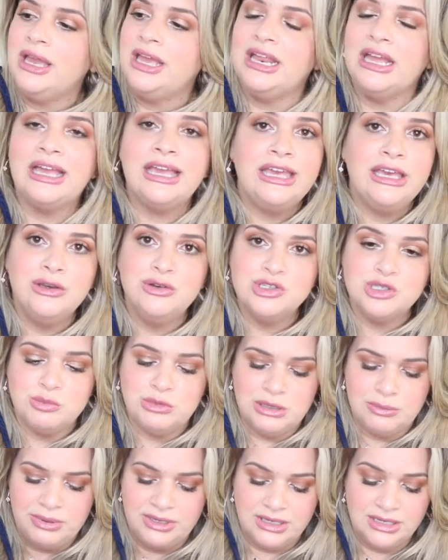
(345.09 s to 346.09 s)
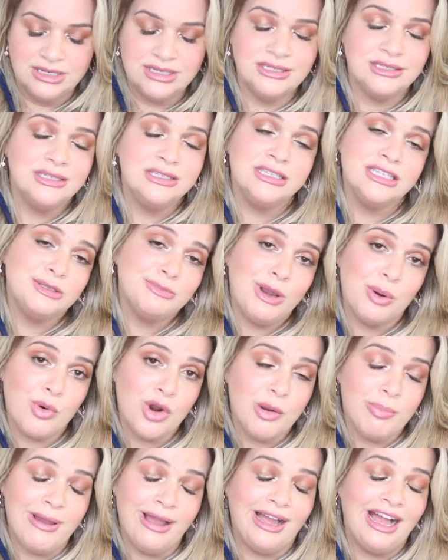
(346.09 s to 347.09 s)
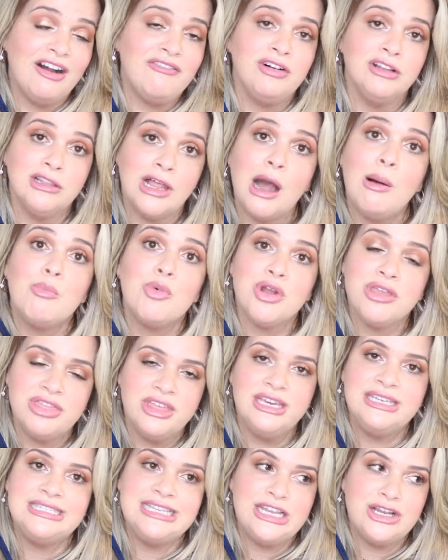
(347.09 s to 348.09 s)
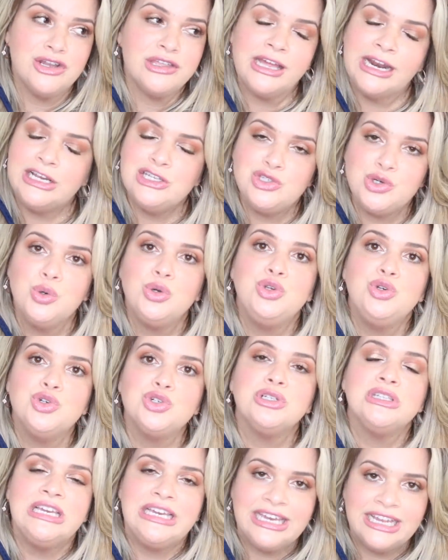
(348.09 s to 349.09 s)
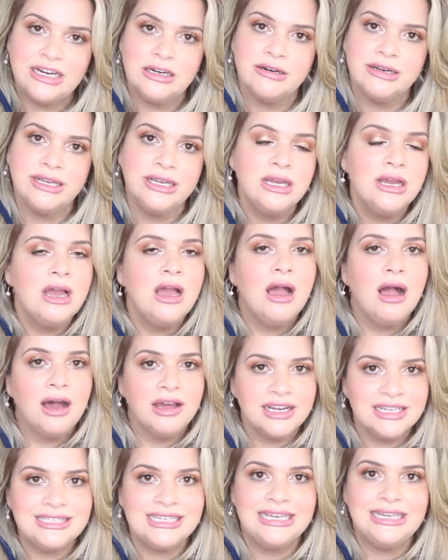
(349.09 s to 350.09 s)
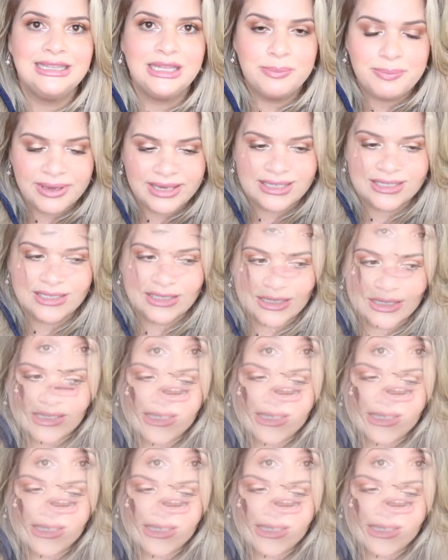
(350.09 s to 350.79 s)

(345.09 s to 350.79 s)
it kills me because since it's my work bag, I have a lot more things here that I don't usually carry on a daily basis.